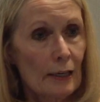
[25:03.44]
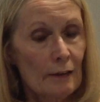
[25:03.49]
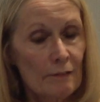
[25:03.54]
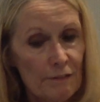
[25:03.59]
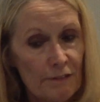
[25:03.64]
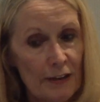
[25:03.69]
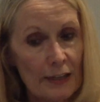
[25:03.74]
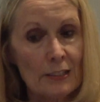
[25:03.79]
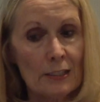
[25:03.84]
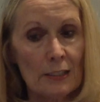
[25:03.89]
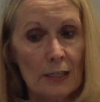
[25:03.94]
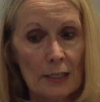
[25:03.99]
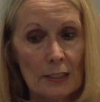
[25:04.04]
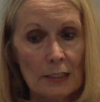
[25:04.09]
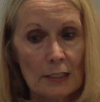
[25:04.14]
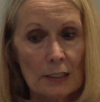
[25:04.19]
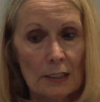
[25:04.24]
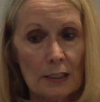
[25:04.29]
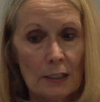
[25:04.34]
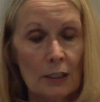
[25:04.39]
in
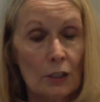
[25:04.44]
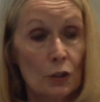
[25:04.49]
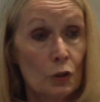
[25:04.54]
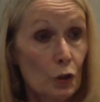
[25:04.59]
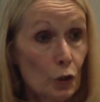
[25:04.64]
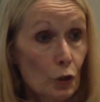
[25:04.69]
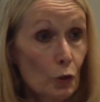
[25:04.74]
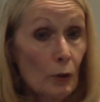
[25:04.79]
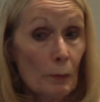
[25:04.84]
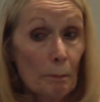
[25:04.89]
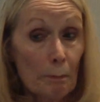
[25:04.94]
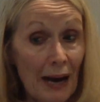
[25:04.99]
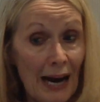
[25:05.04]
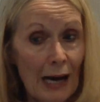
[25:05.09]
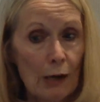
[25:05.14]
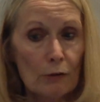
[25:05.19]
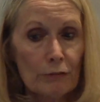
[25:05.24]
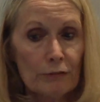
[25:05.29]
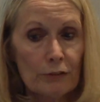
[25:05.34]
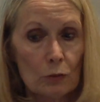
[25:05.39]
fascinating, new and
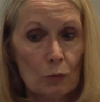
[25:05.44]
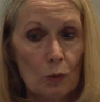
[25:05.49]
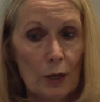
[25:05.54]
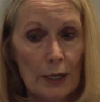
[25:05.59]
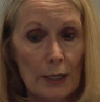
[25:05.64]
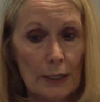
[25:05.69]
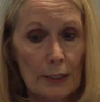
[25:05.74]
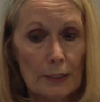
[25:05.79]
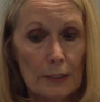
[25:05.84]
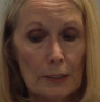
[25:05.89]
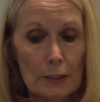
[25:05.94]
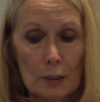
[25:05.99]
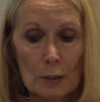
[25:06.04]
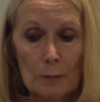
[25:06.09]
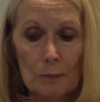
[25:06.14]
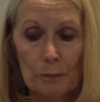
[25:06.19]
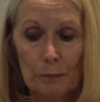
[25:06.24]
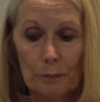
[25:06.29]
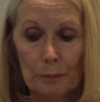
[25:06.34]
powerful ways.